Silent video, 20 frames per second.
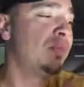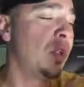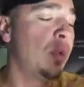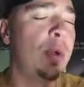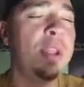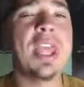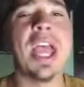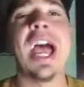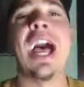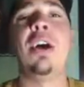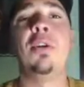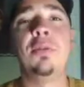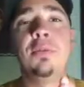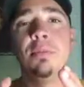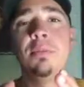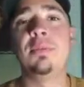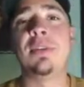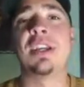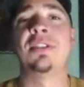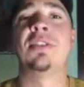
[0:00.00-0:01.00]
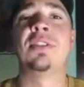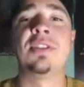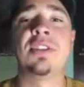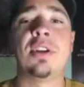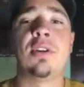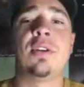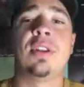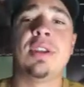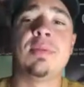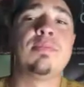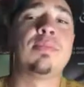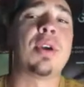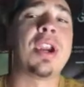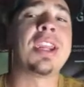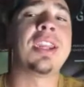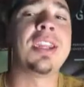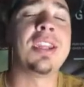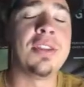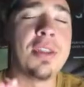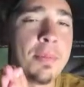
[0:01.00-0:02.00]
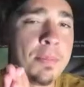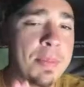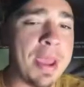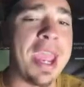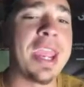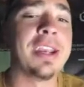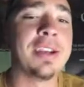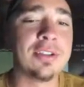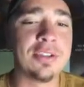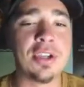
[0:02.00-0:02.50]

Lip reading: without necessarily breaking the bank.